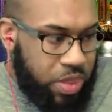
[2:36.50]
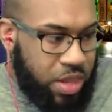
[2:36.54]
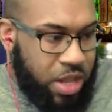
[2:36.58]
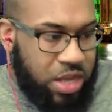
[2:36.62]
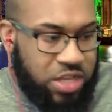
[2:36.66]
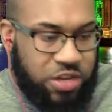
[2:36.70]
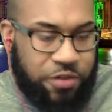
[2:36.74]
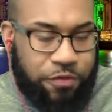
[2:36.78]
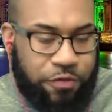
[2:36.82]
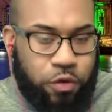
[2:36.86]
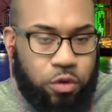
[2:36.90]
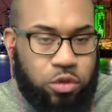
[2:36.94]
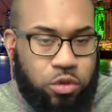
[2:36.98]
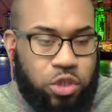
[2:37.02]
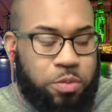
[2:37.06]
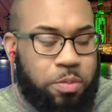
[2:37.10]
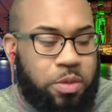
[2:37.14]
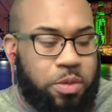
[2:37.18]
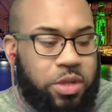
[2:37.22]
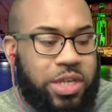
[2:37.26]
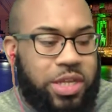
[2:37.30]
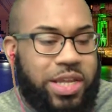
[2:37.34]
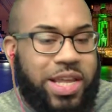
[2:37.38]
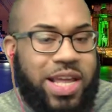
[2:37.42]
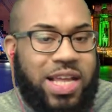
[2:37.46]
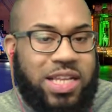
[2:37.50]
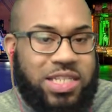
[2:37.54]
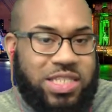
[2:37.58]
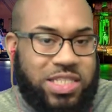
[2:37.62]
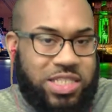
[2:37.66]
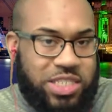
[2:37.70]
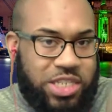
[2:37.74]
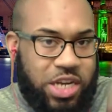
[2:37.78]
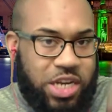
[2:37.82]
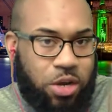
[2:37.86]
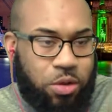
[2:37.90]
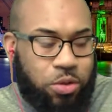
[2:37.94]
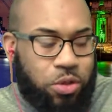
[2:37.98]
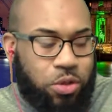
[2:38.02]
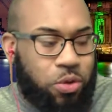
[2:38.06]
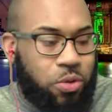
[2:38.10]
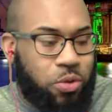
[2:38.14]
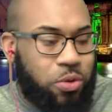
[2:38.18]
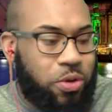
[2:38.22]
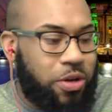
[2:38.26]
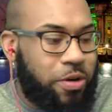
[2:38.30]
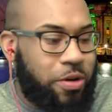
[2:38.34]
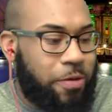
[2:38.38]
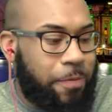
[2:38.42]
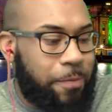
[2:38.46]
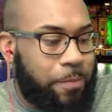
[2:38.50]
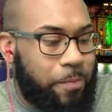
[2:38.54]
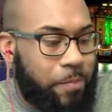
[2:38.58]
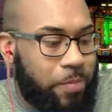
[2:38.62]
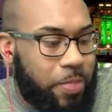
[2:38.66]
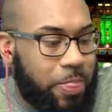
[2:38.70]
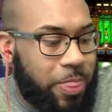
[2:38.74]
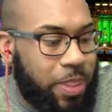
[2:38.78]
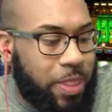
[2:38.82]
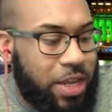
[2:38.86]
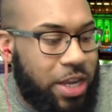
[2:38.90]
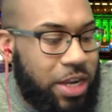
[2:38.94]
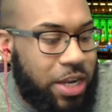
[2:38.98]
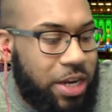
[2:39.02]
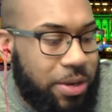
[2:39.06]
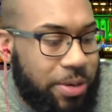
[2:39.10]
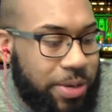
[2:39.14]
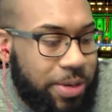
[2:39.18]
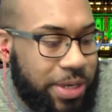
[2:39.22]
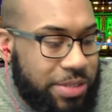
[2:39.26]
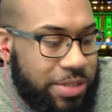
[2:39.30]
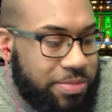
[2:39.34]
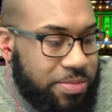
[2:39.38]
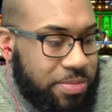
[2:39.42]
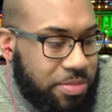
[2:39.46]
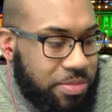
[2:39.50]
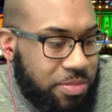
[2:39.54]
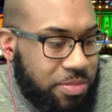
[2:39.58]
That's a fruit smoothie, guys. Get your health on. Anyway.